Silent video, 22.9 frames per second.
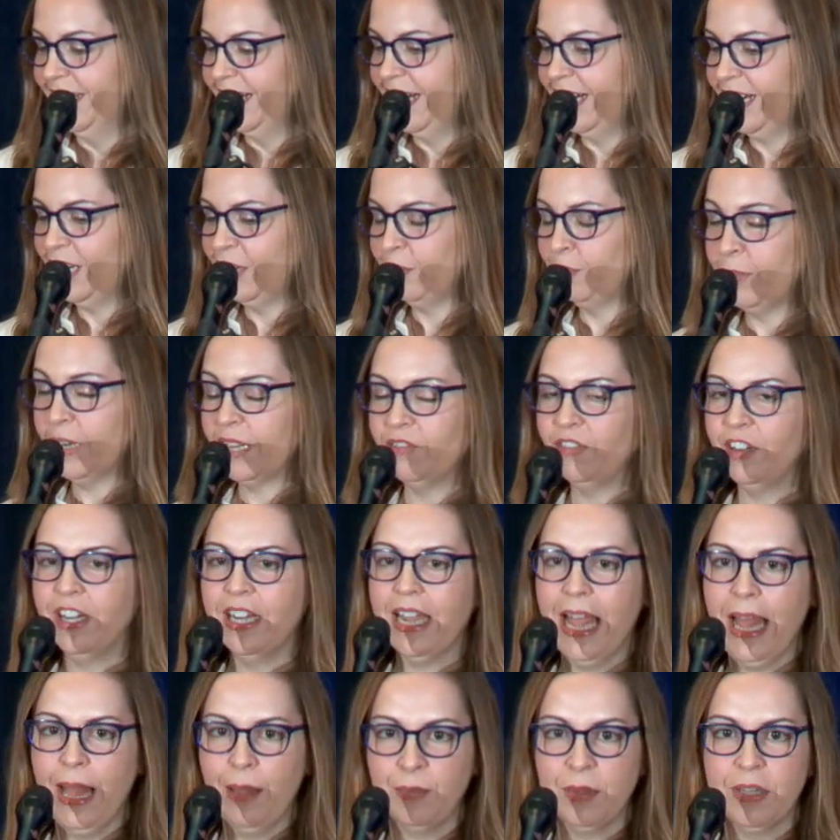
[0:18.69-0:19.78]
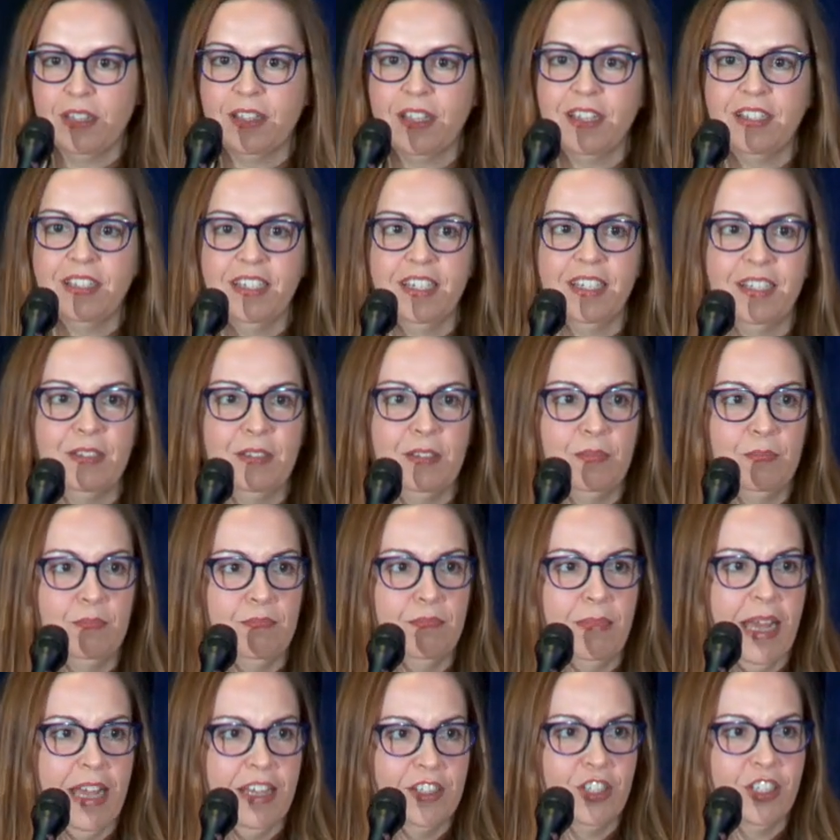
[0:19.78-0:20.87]
Uh, but I'm very happy that uh,
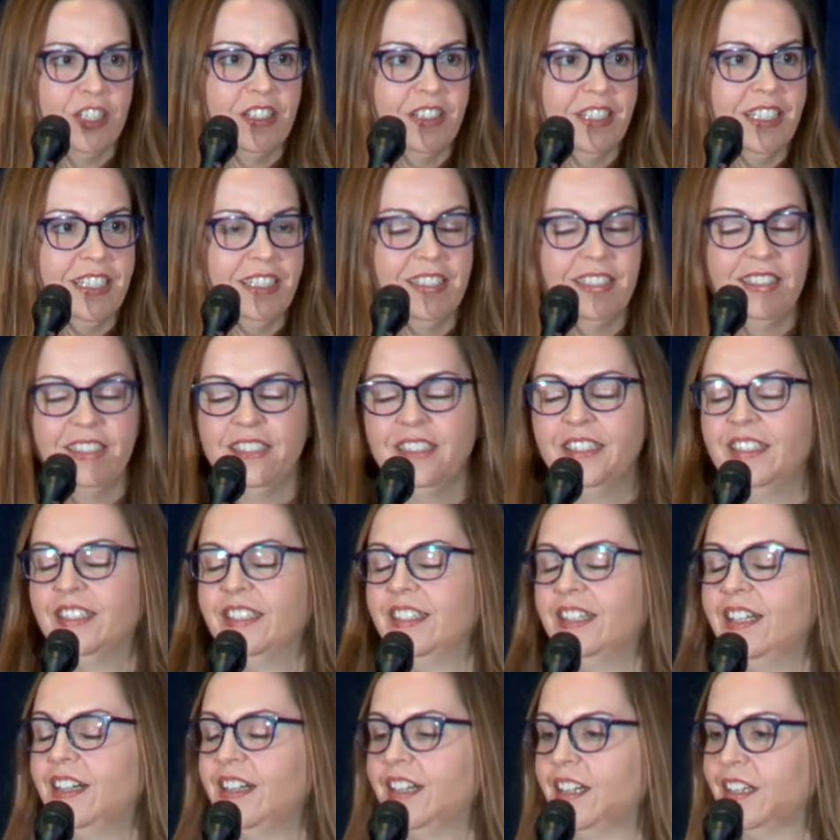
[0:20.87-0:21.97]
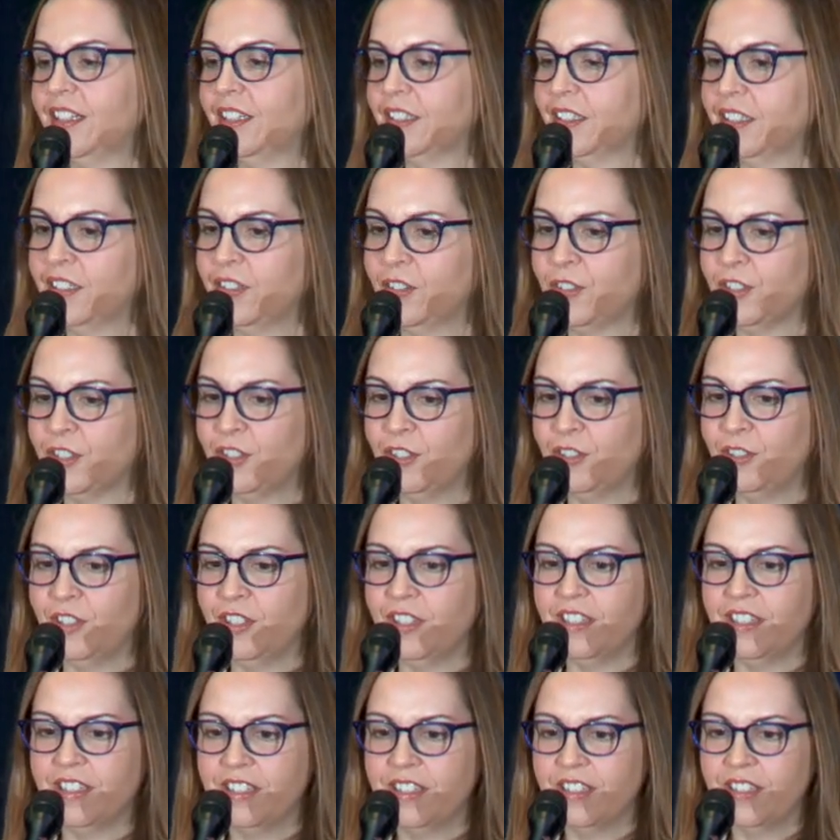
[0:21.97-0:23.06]
magically, or due to
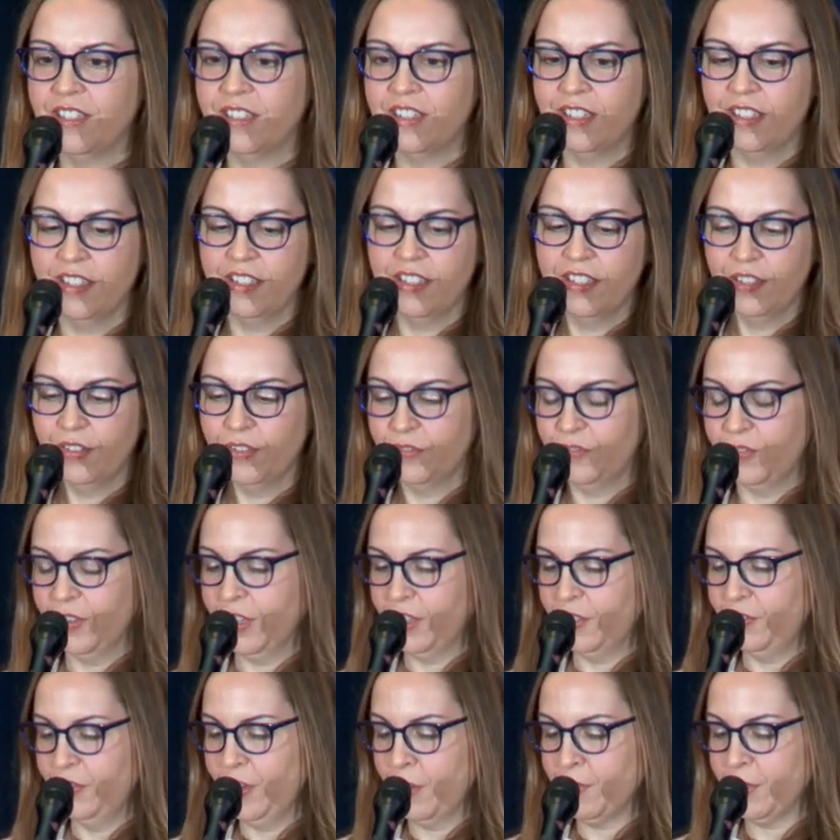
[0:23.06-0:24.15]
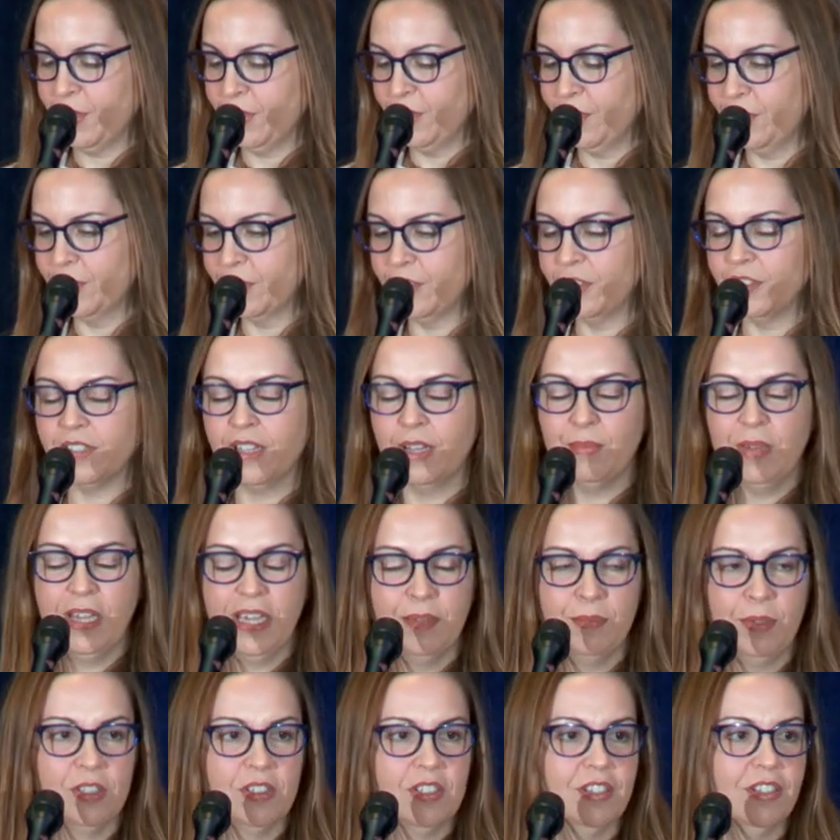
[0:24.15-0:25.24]
the assistance of pharmaceuticals, I'm
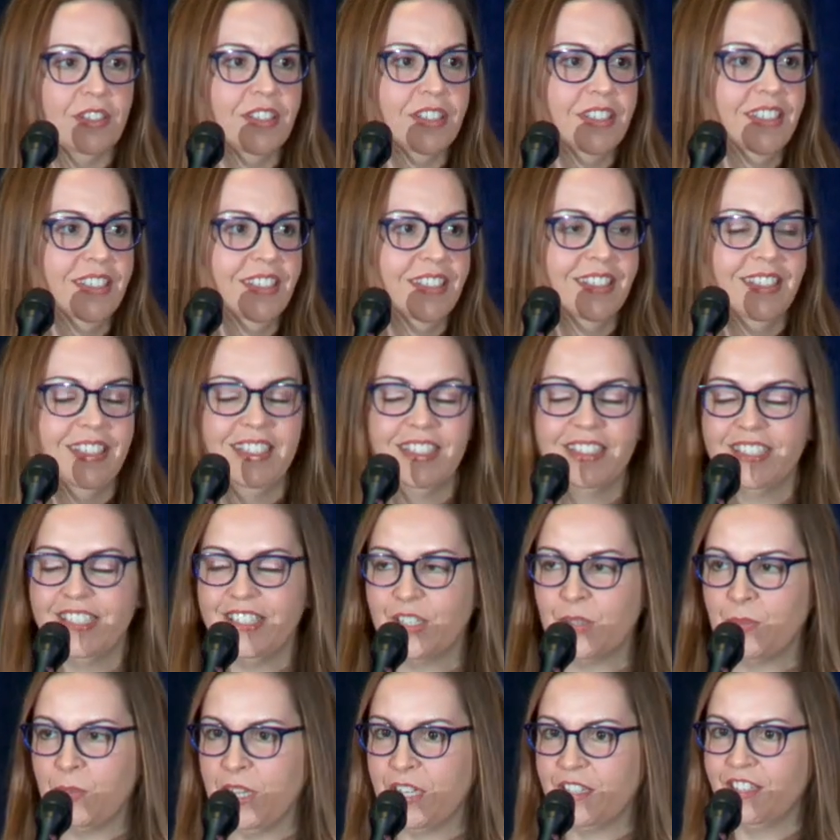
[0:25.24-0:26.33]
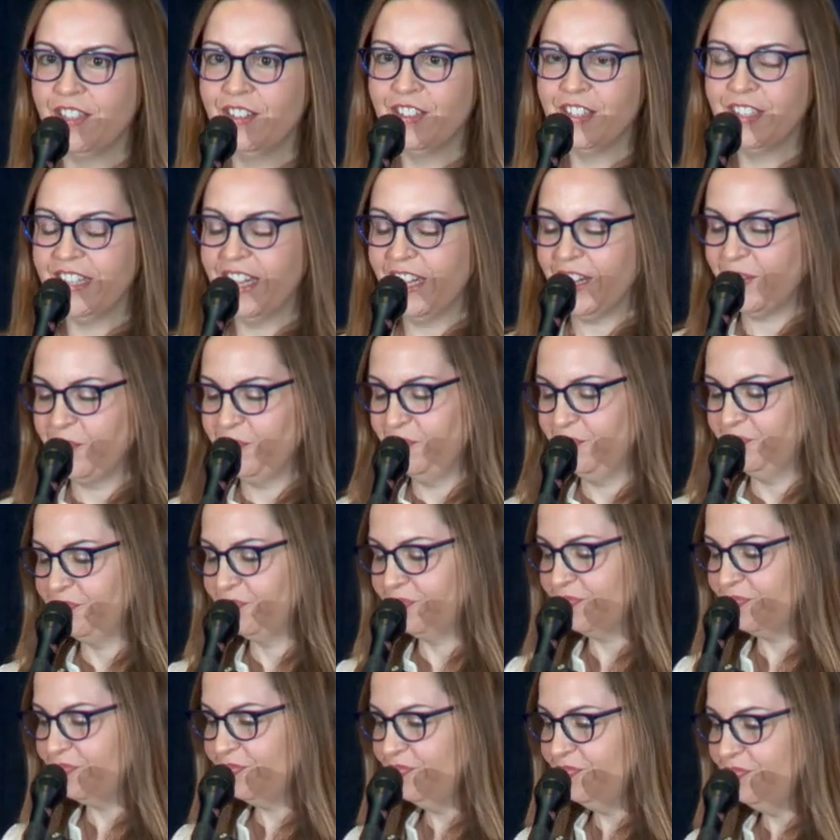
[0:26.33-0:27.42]
able to at least speak to you today.
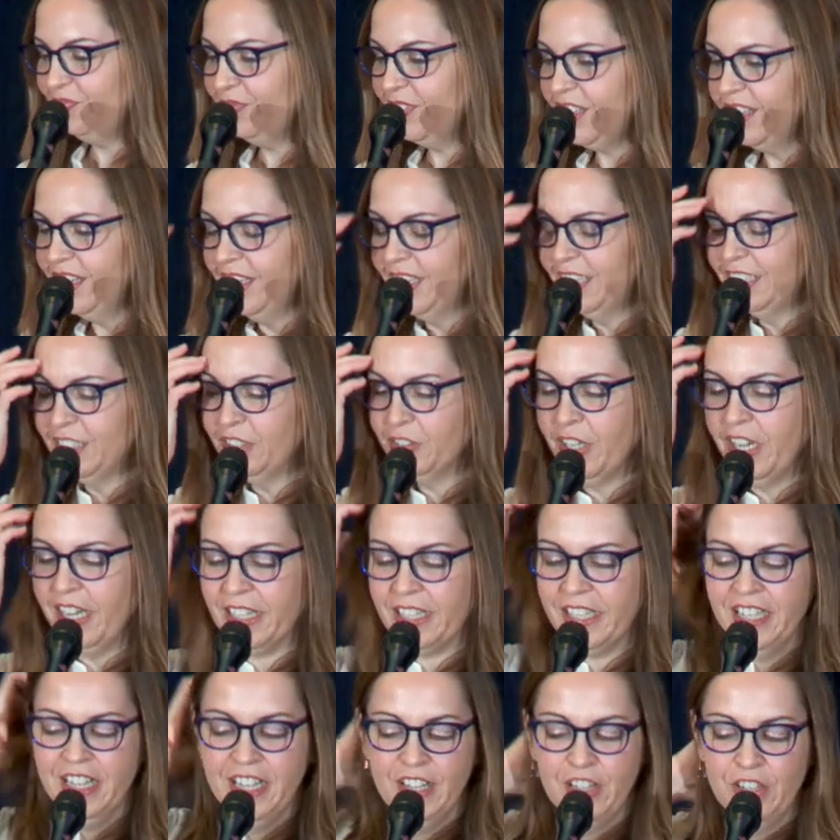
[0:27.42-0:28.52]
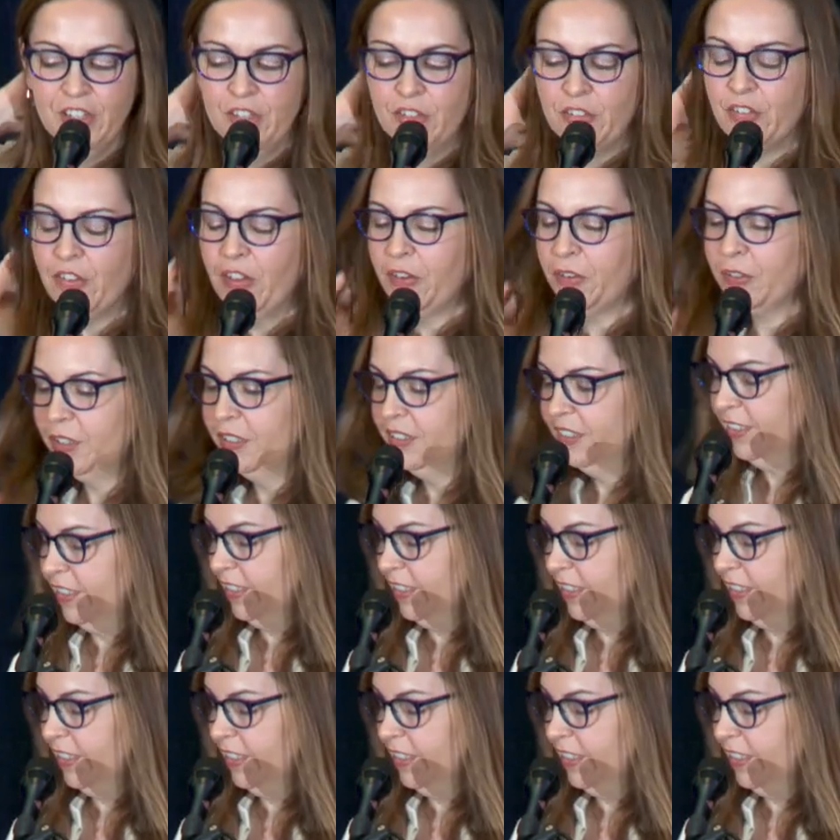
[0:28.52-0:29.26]
okay, so.